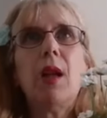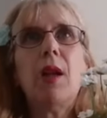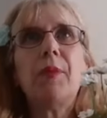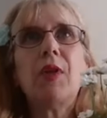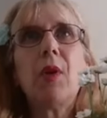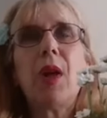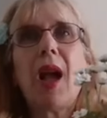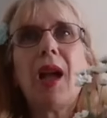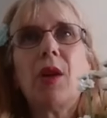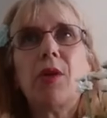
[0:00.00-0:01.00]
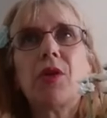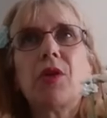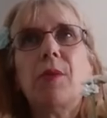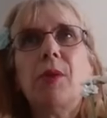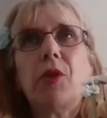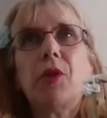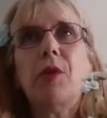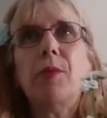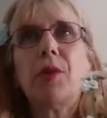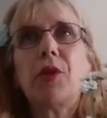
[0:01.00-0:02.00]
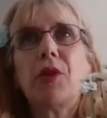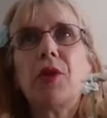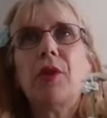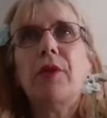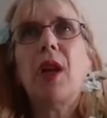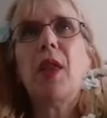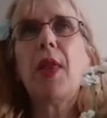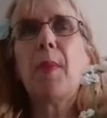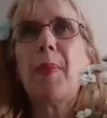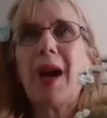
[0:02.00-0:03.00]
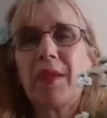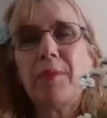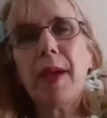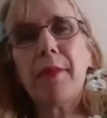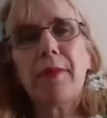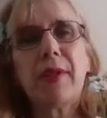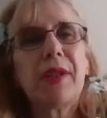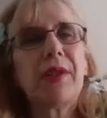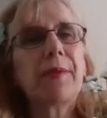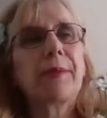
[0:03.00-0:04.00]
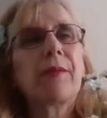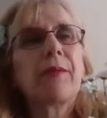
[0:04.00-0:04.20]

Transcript: Um, don't hang on to too much stuff. The bad memories.